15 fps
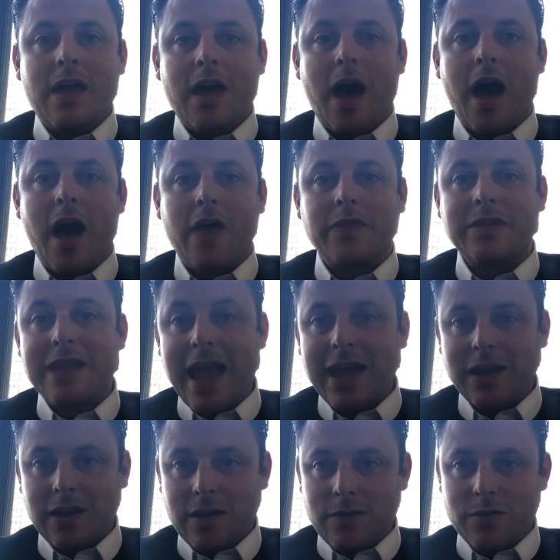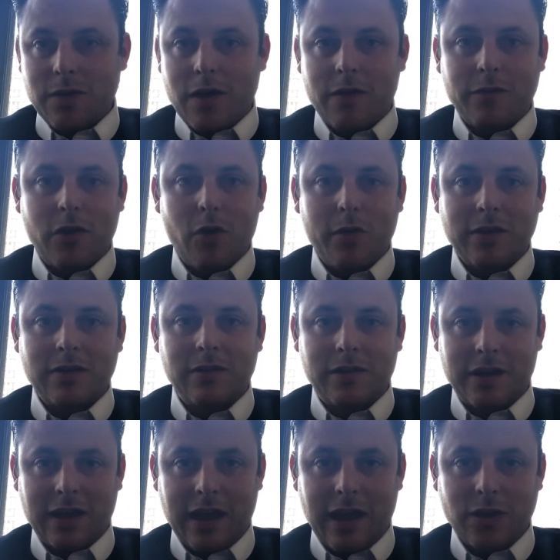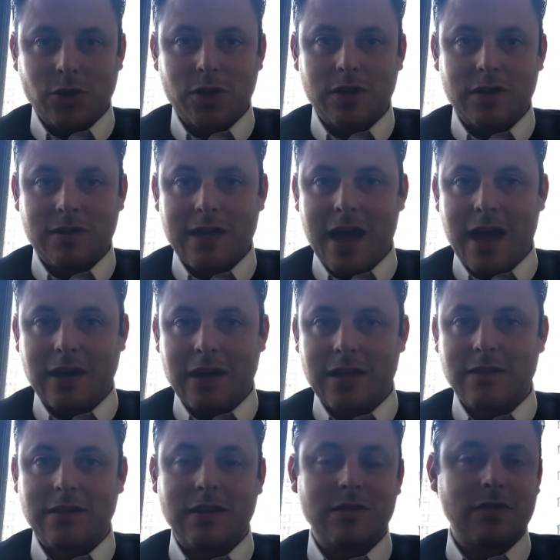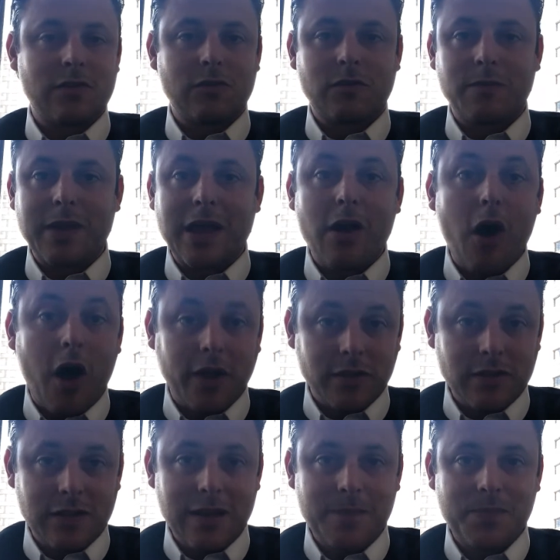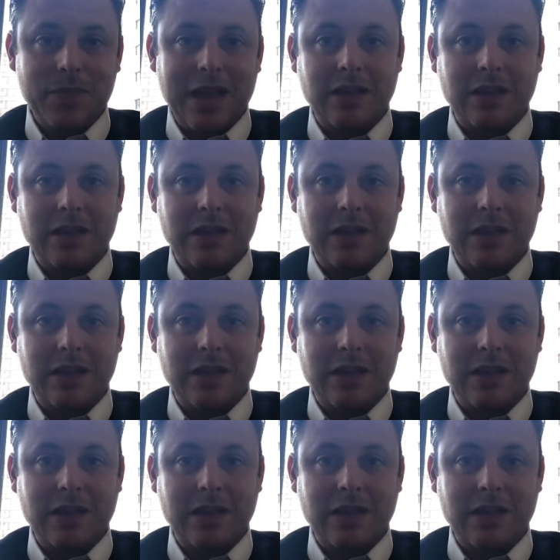the negatives of going to litigation is that it's considered to be costly.